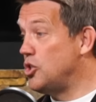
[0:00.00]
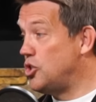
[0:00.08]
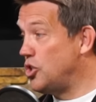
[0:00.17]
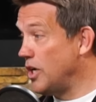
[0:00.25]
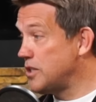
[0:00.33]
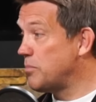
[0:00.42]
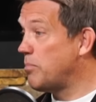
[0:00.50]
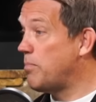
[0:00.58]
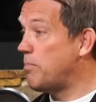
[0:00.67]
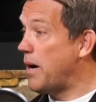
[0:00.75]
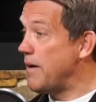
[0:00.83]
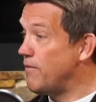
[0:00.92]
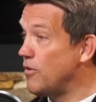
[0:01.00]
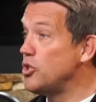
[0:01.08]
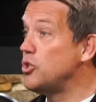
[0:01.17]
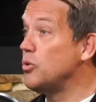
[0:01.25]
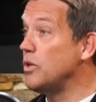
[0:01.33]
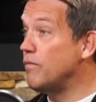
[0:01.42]
just by
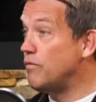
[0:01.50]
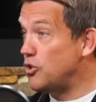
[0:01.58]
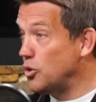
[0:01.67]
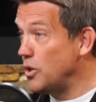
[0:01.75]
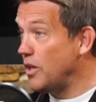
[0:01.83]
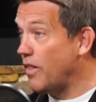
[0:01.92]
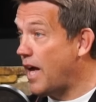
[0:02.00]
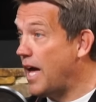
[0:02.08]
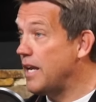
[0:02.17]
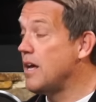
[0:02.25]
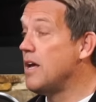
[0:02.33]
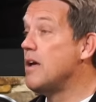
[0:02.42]
virtue of doing that,